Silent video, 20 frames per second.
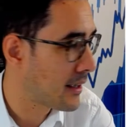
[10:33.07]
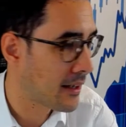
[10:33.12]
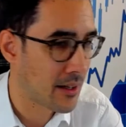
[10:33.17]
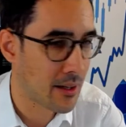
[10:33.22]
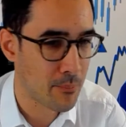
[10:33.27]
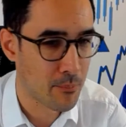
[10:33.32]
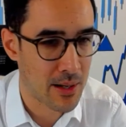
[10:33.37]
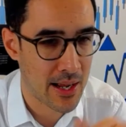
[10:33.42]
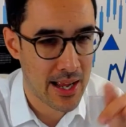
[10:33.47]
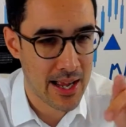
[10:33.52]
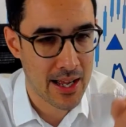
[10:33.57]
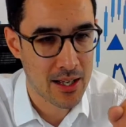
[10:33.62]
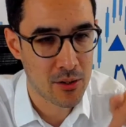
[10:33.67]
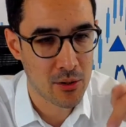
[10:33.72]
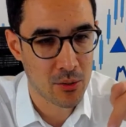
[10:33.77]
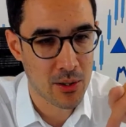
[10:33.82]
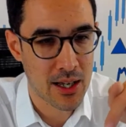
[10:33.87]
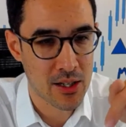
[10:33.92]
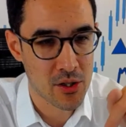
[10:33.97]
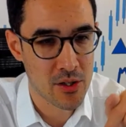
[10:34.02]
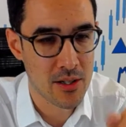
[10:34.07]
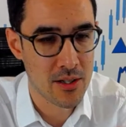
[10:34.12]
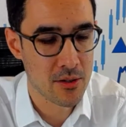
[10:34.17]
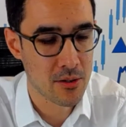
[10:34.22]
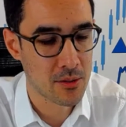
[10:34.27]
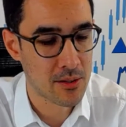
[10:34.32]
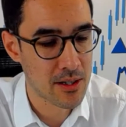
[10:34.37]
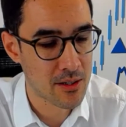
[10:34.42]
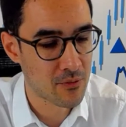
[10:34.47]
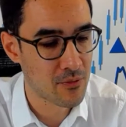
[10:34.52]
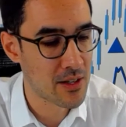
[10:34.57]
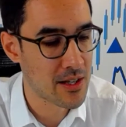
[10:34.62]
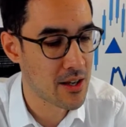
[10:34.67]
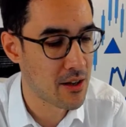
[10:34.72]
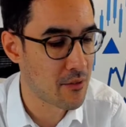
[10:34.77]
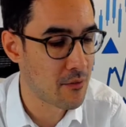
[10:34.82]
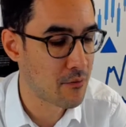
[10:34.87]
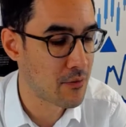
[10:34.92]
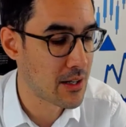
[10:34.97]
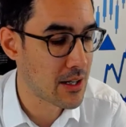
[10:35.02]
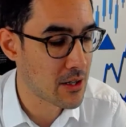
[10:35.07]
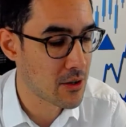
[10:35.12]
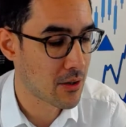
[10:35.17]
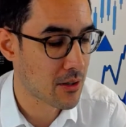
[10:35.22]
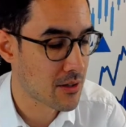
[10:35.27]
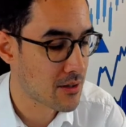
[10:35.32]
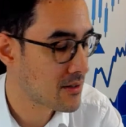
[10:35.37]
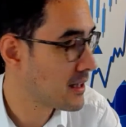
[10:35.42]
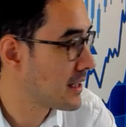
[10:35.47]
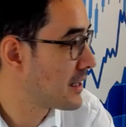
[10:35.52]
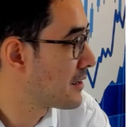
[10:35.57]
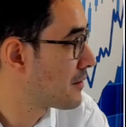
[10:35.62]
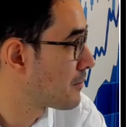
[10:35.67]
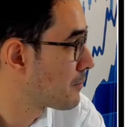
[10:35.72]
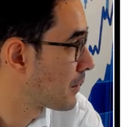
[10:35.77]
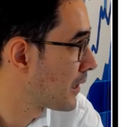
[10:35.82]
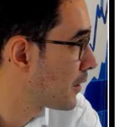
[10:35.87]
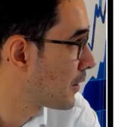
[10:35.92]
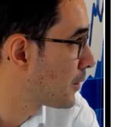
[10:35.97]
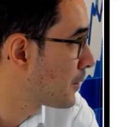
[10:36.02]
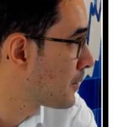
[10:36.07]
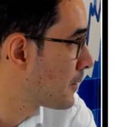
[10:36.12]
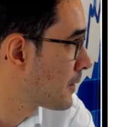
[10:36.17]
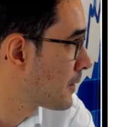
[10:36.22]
My handle actually is on this video feed, you can see below.